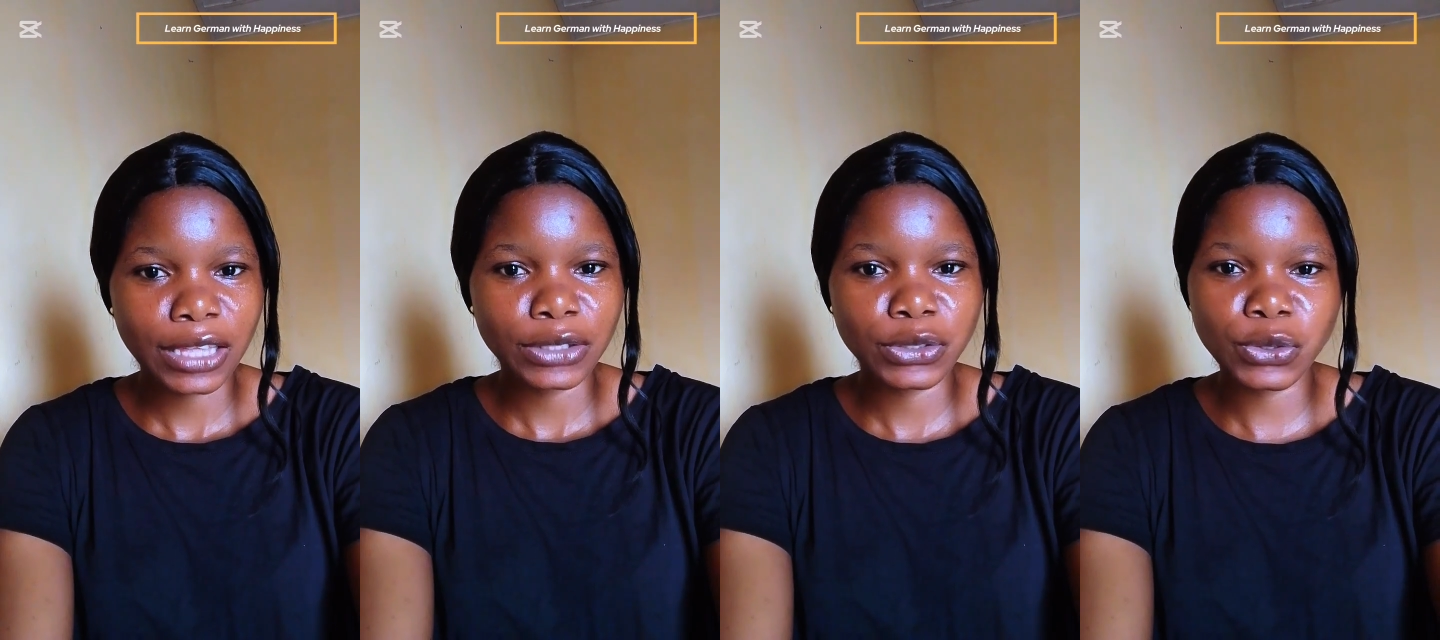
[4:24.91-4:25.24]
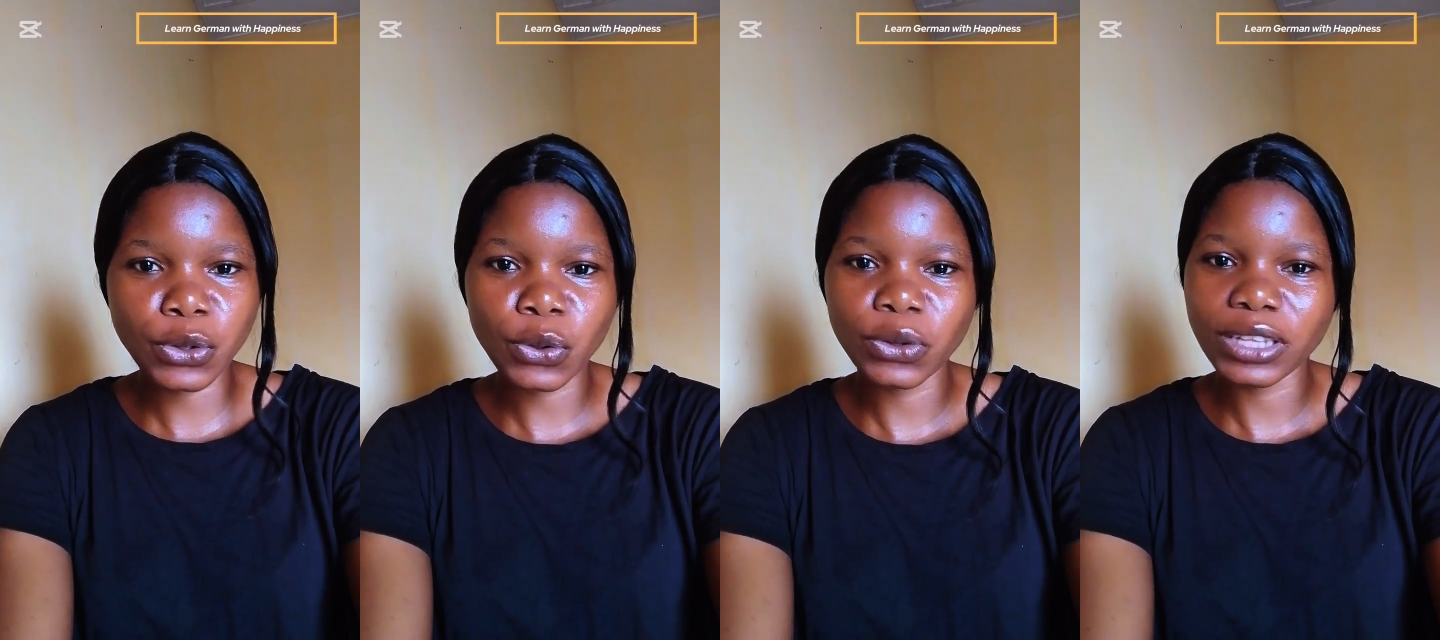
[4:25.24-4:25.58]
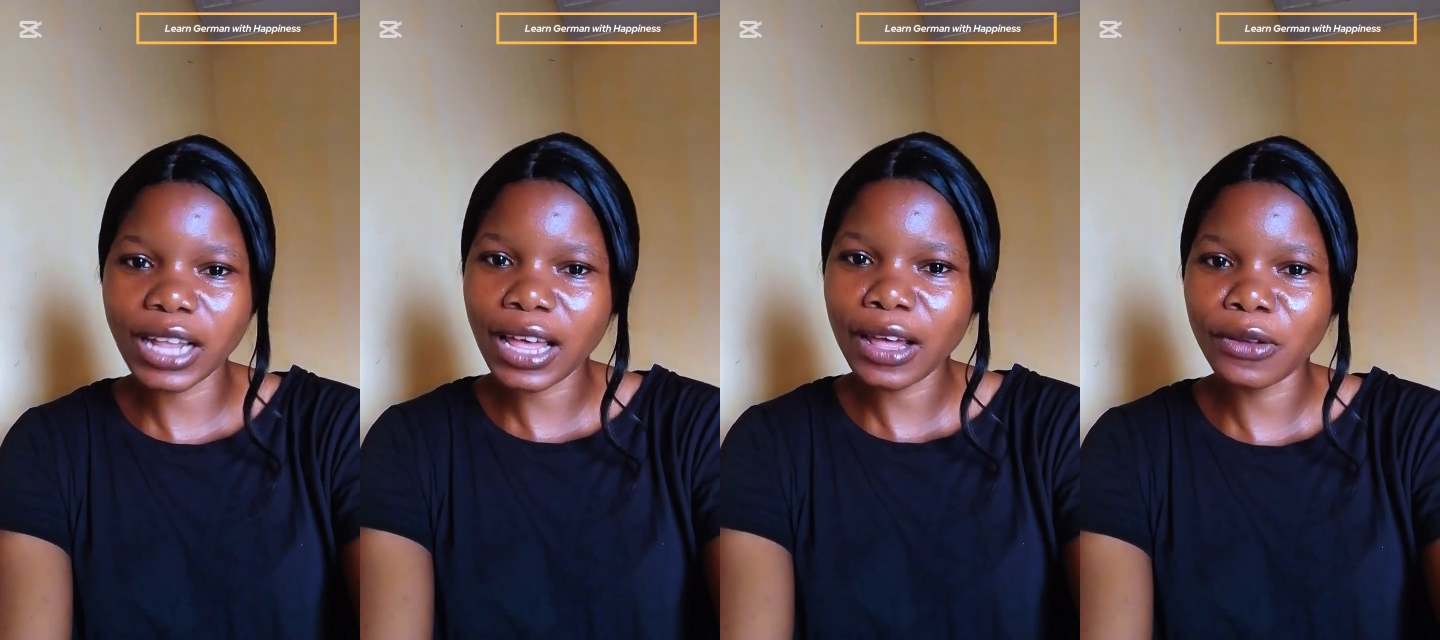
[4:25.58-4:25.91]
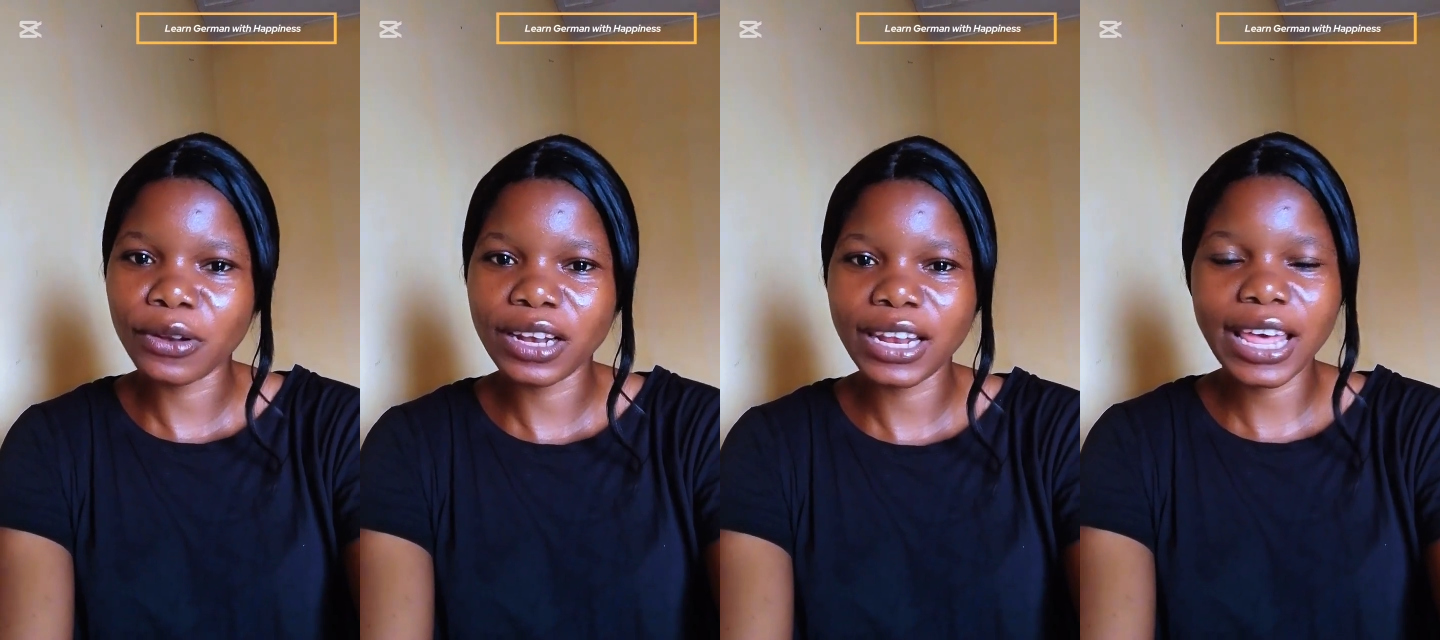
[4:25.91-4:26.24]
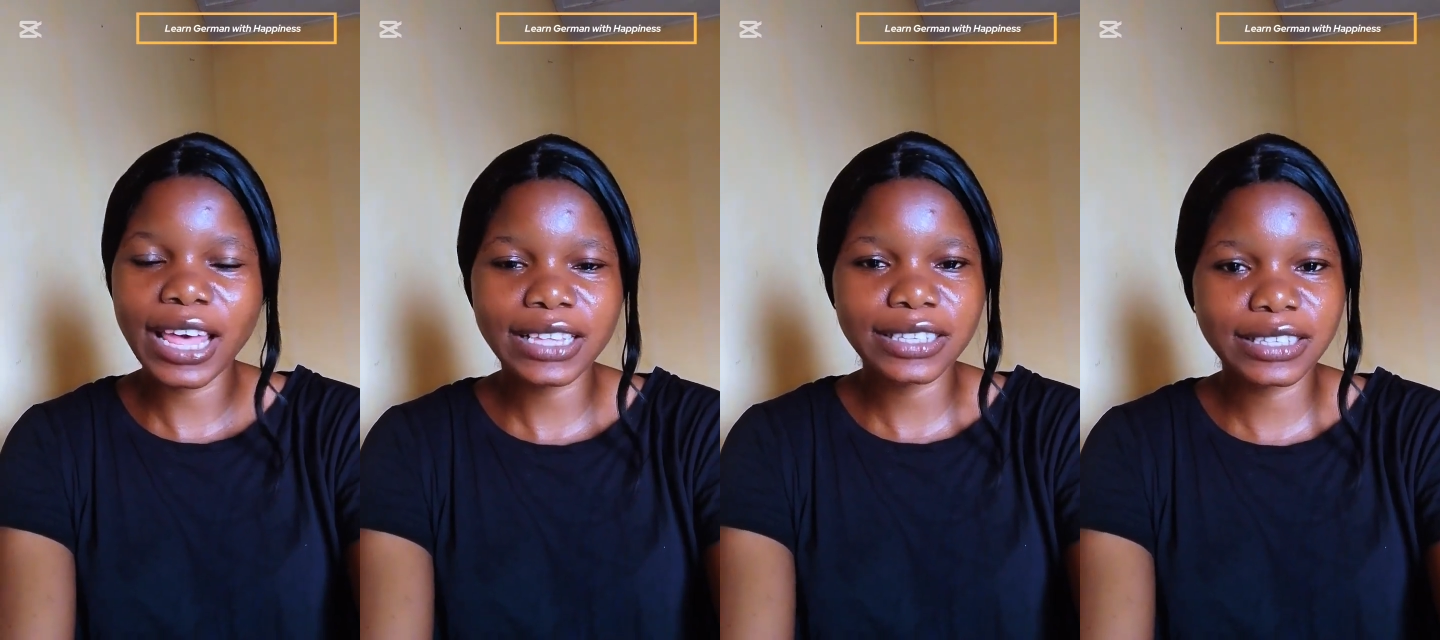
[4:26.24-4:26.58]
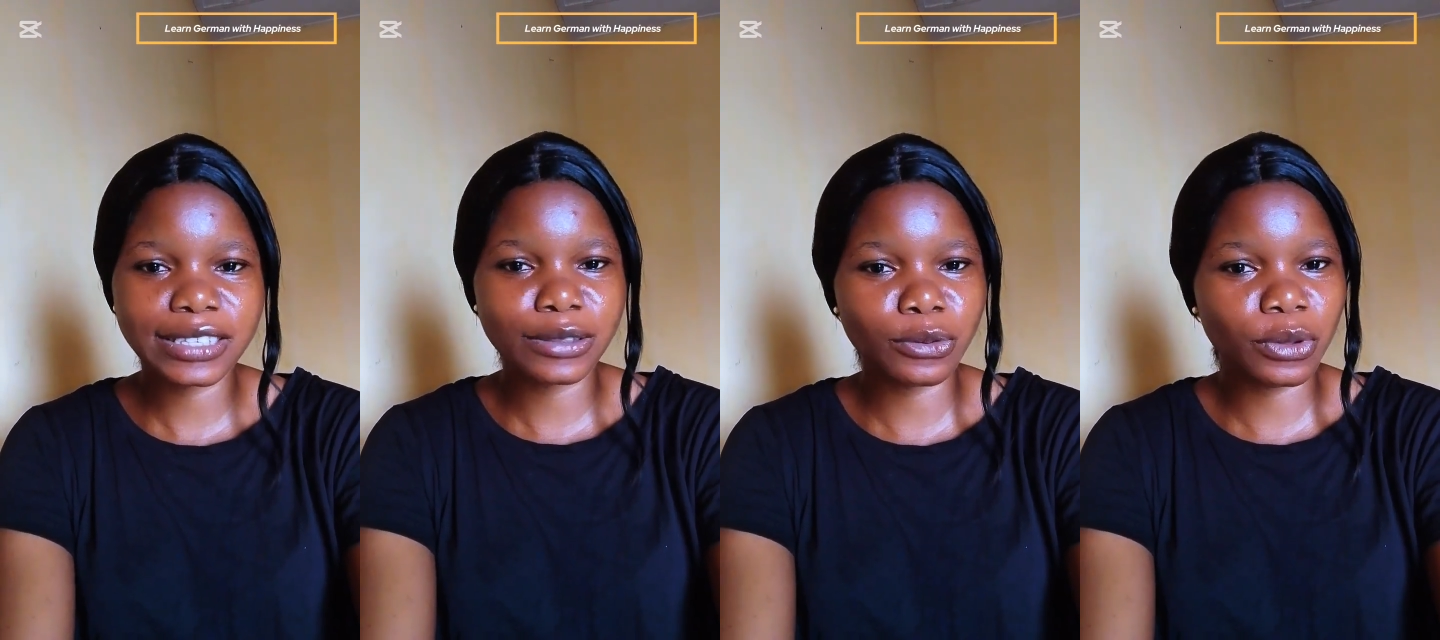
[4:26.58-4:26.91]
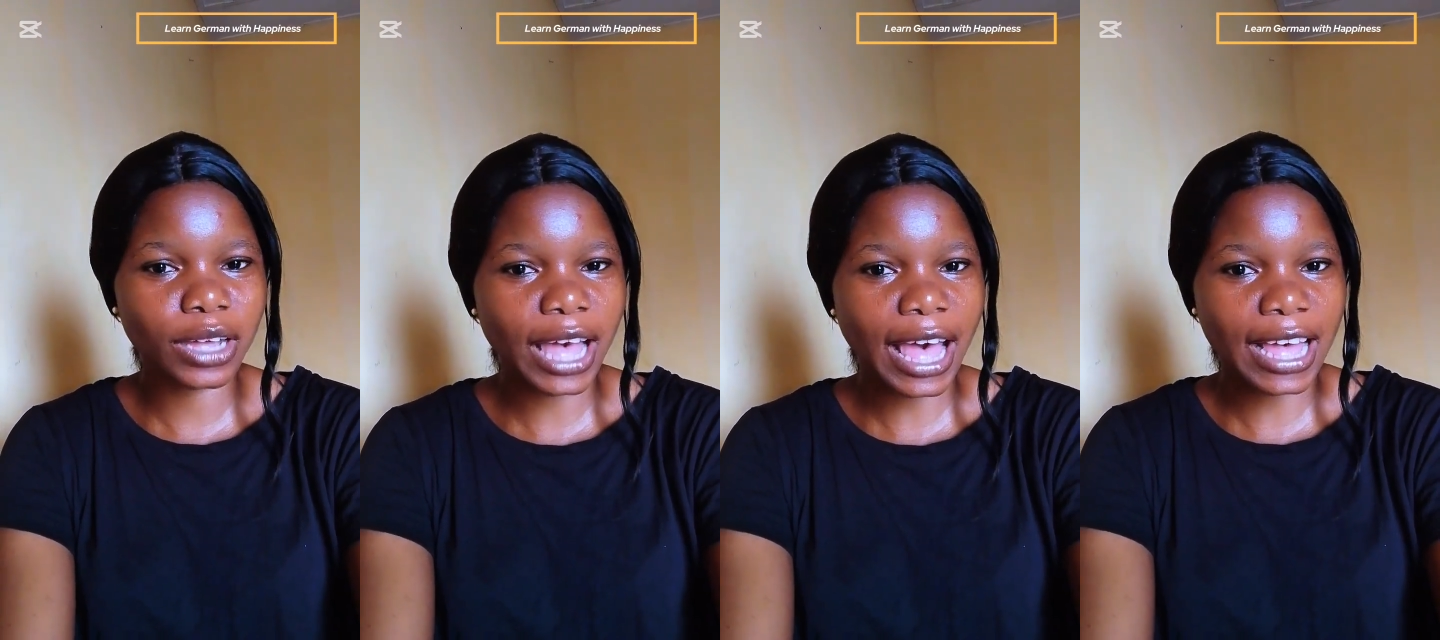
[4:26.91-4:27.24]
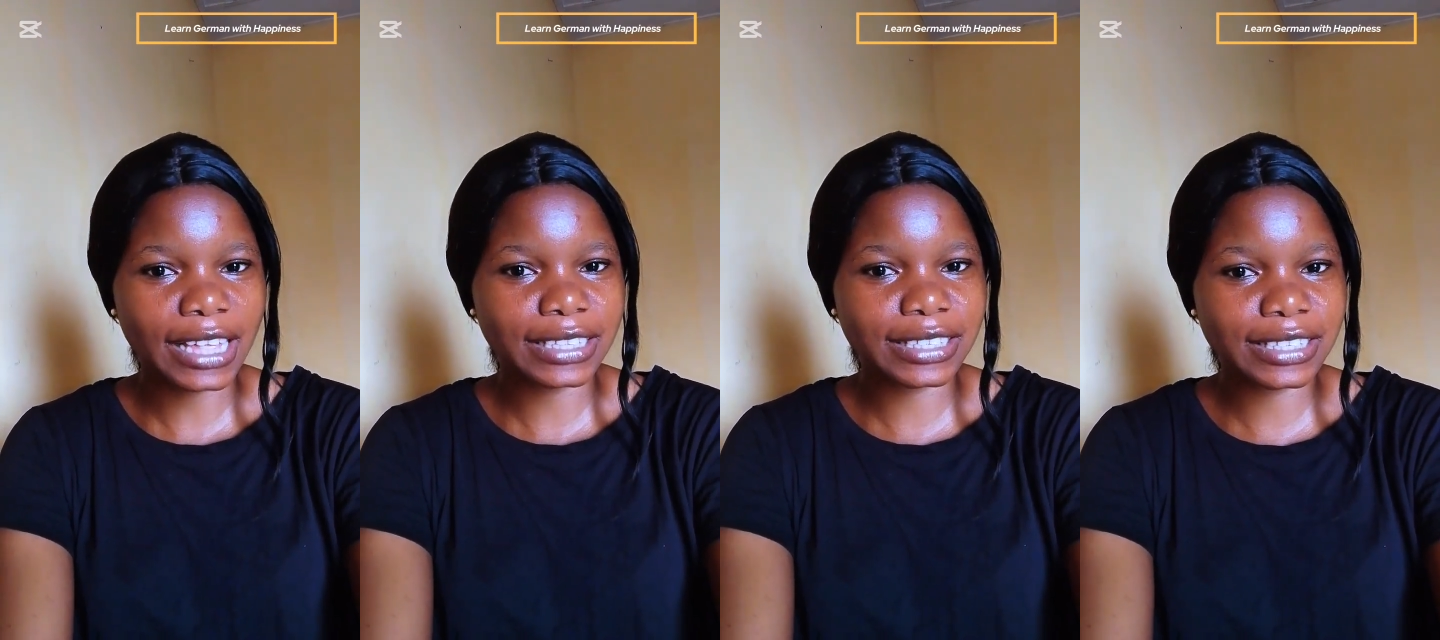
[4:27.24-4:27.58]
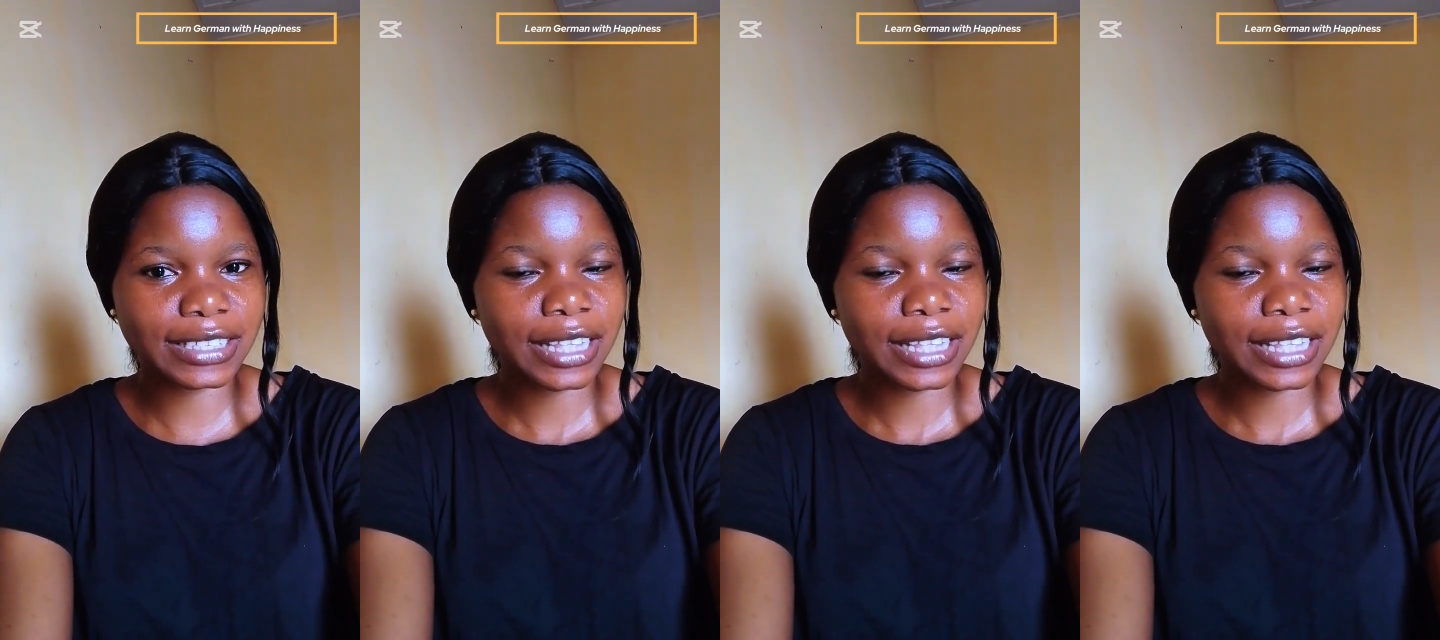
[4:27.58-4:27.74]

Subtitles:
So now let's look at,